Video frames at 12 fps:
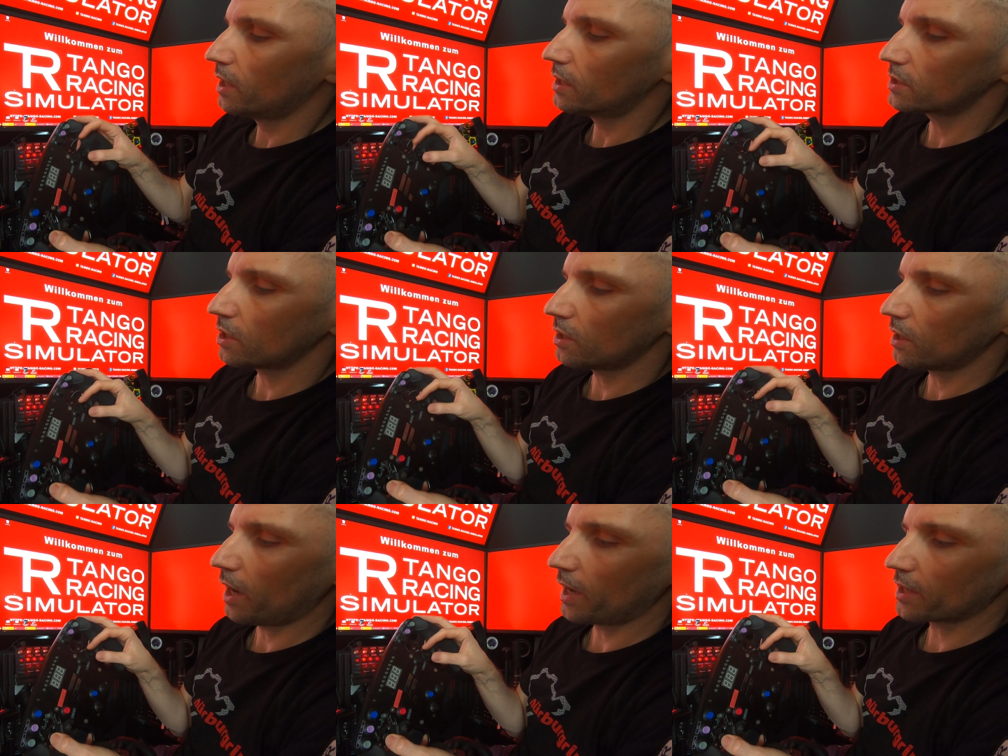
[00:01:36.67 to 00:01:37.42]

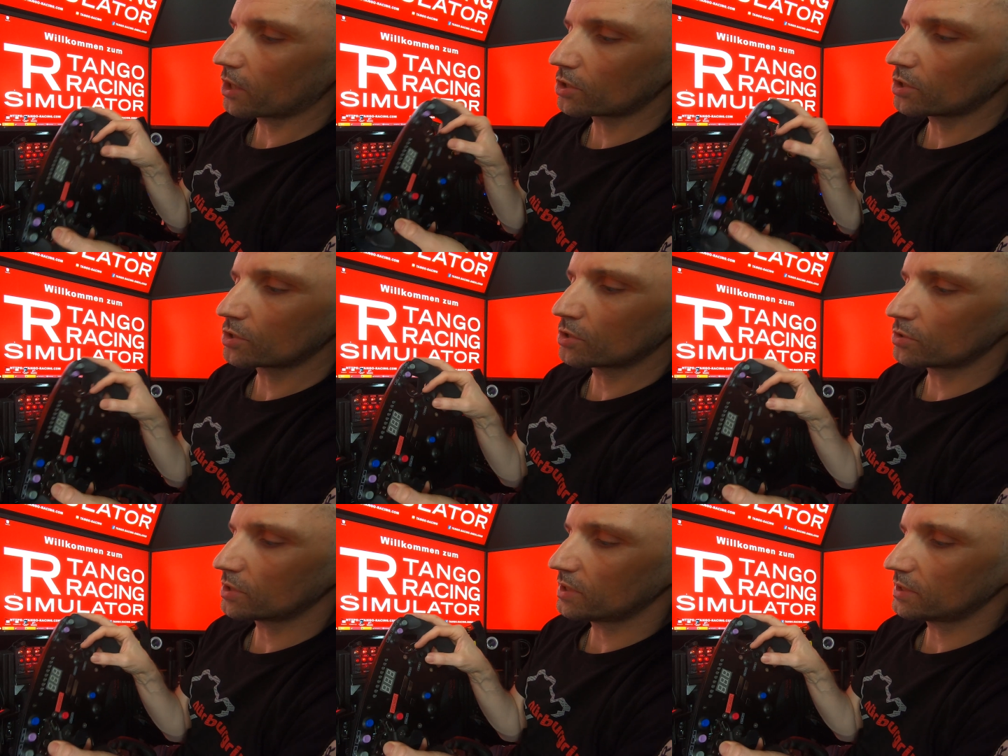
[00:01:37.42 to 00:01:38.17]
So I got to
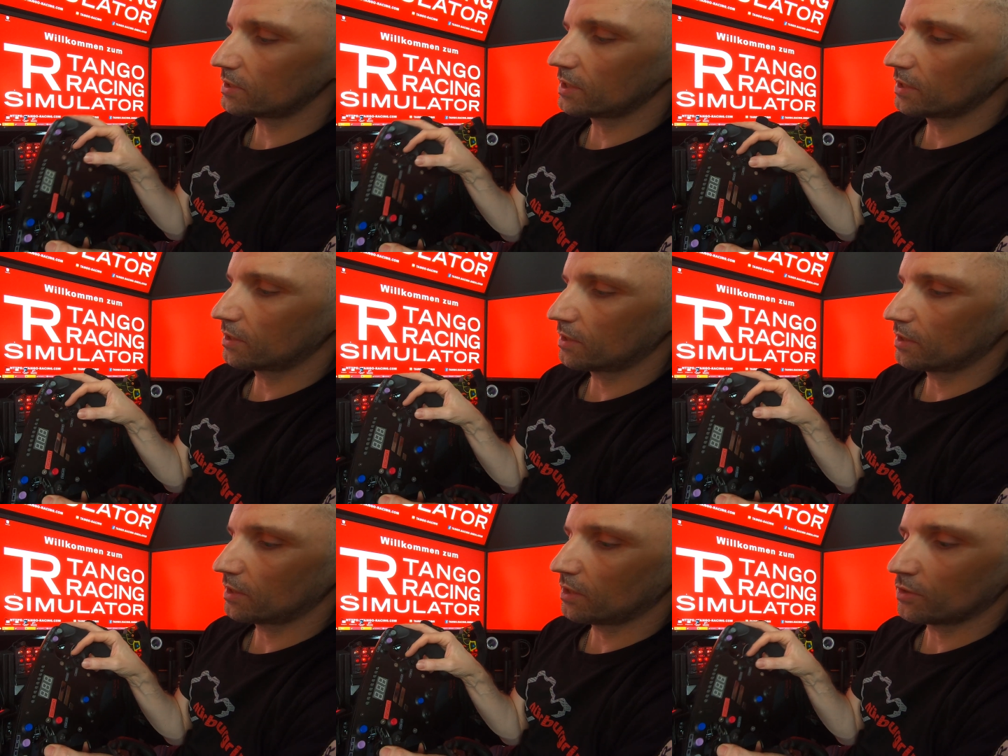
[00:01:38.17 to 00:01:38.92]
know this
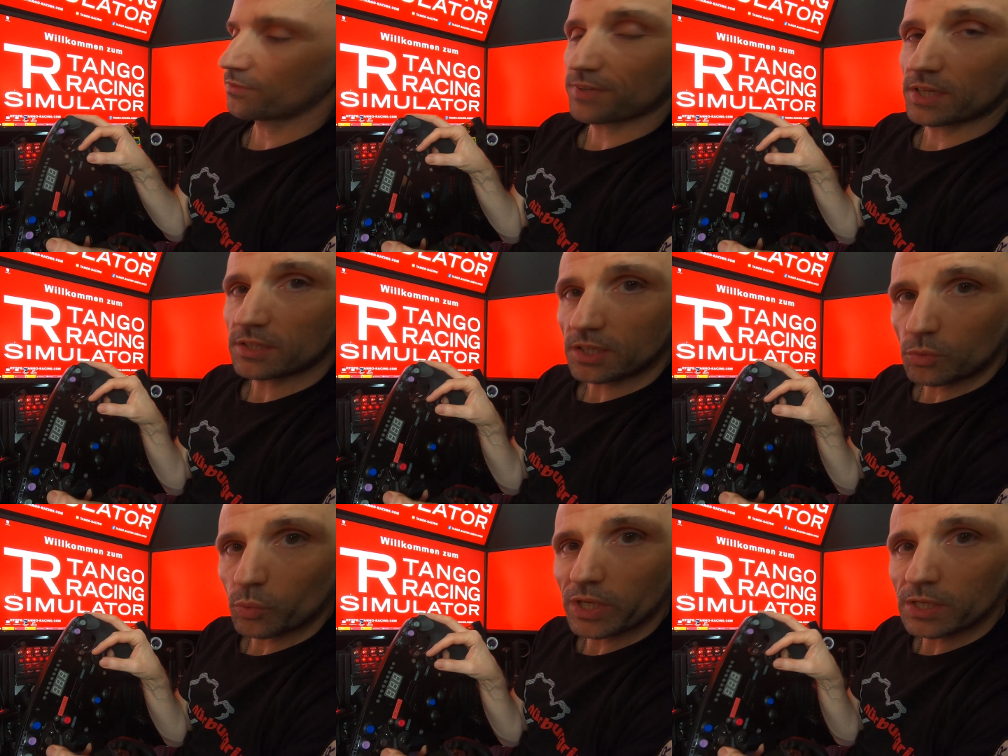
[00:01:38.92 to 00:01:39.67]
on
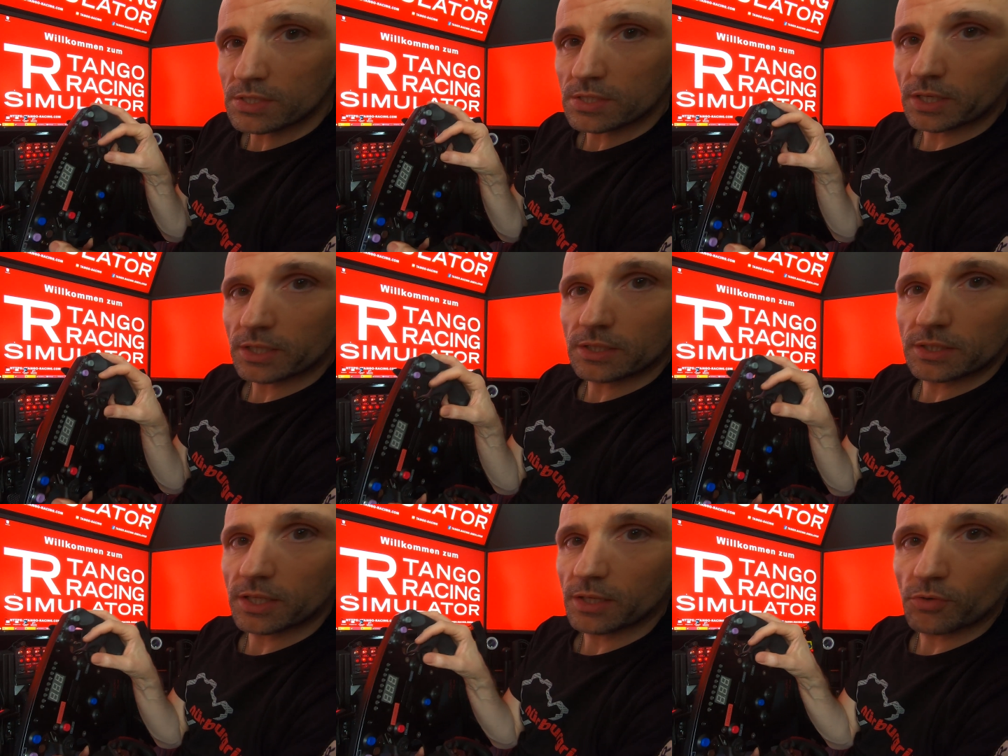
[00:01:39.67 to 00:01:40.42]
Fanatec wheels,
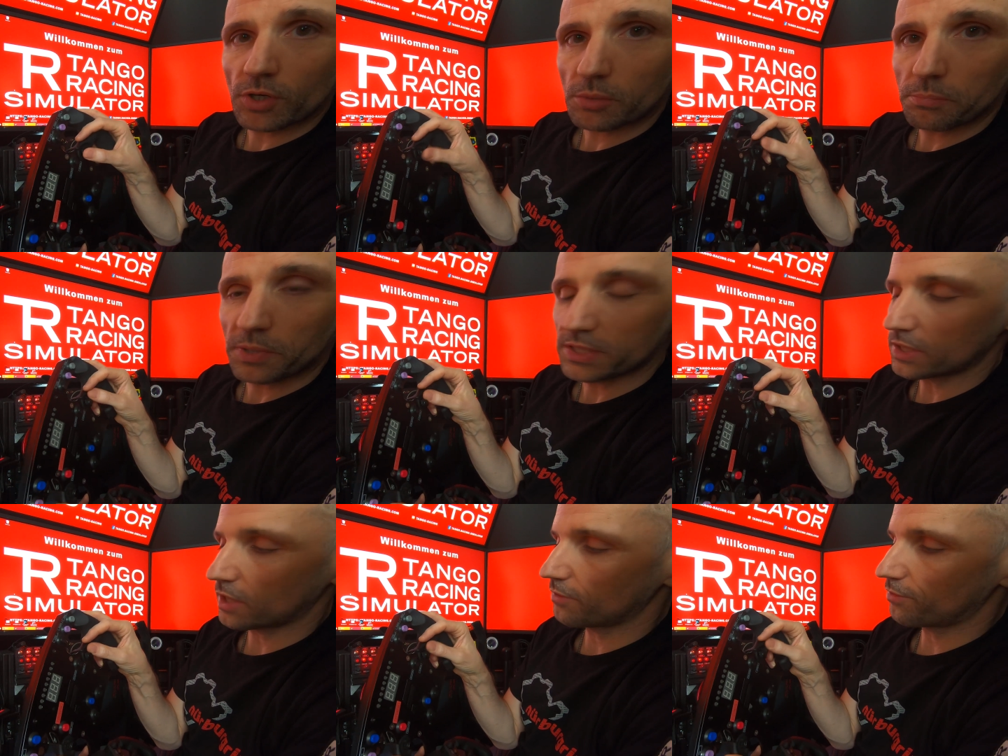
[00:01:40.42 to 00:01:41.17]
and they work
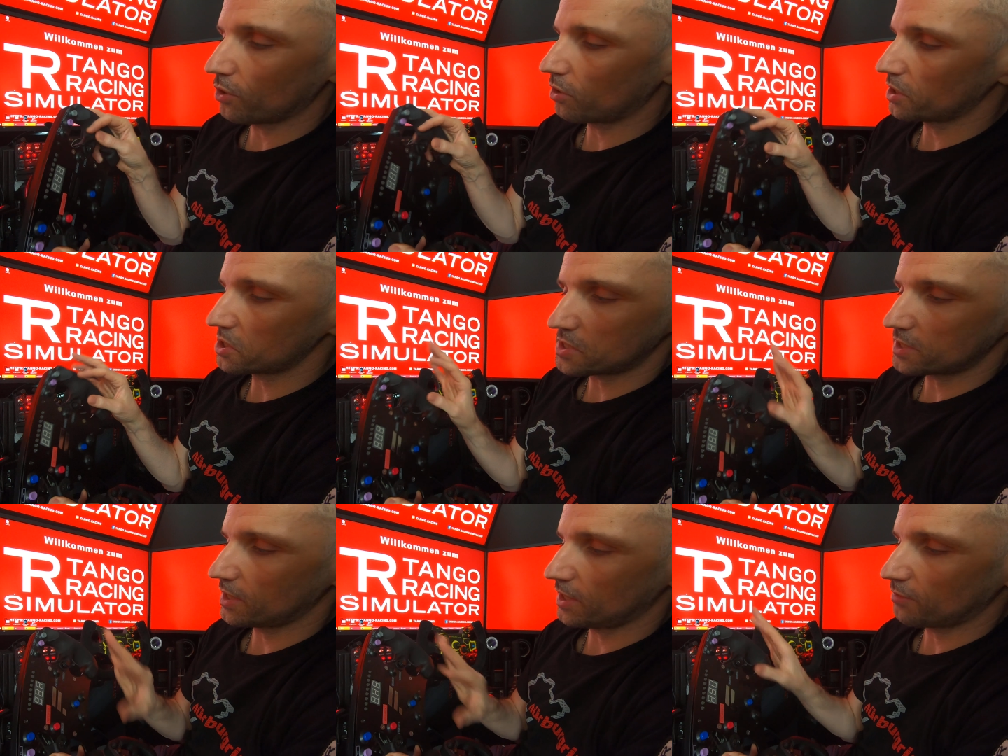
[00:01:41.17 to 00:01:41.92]
basically
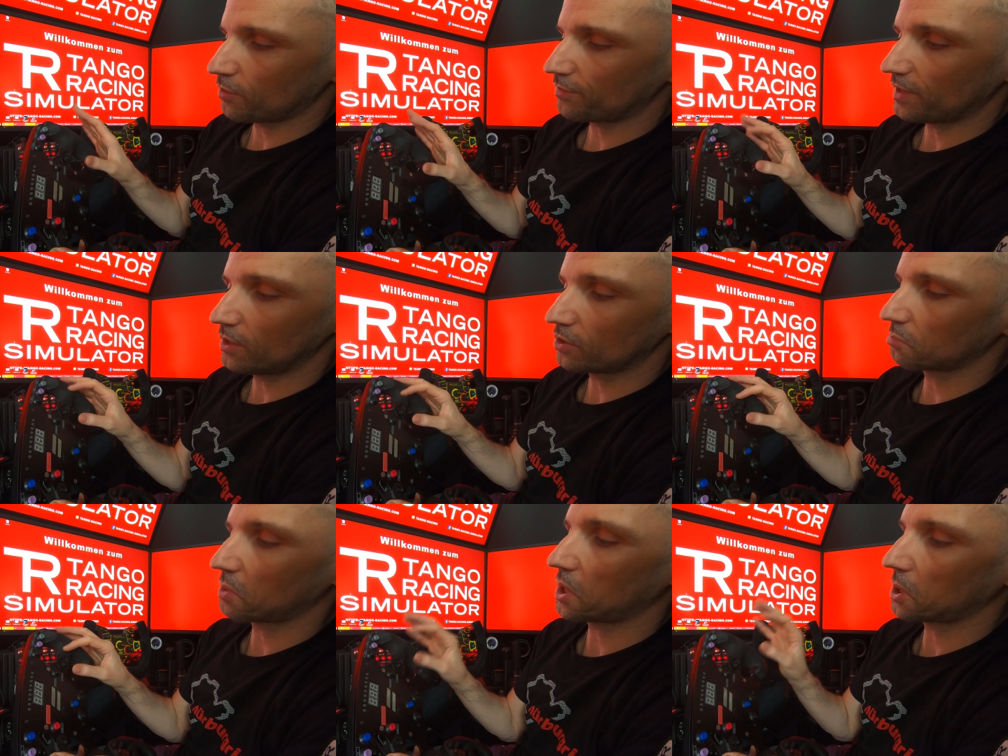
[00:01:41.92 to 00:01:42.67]
flawless. They never failed
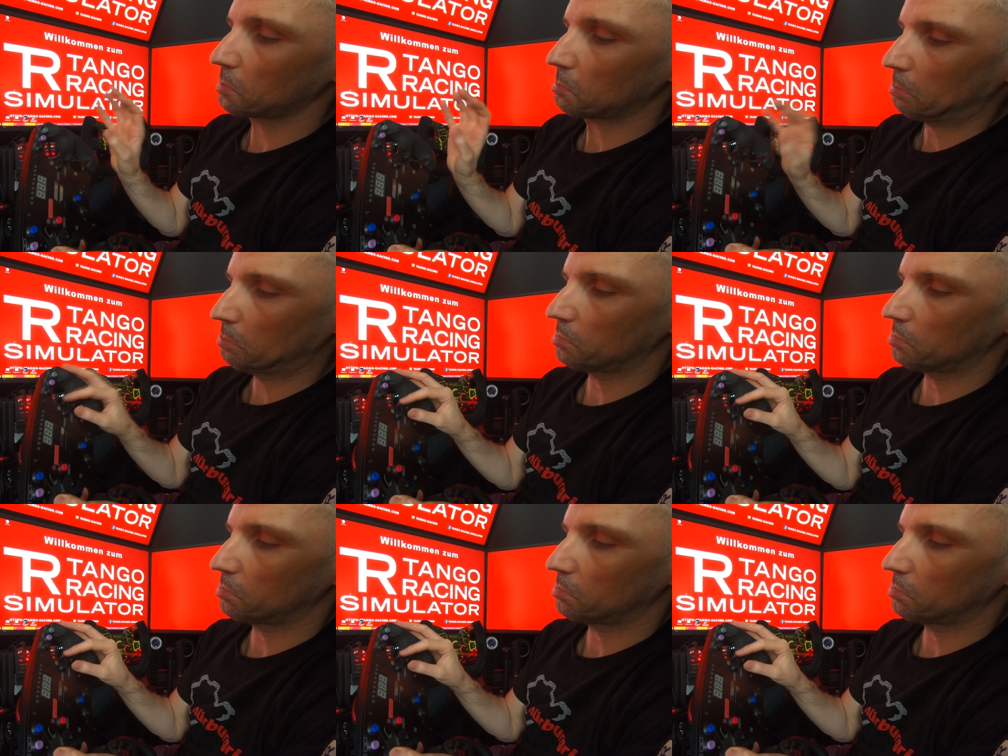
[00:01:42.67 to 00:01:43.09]
on me.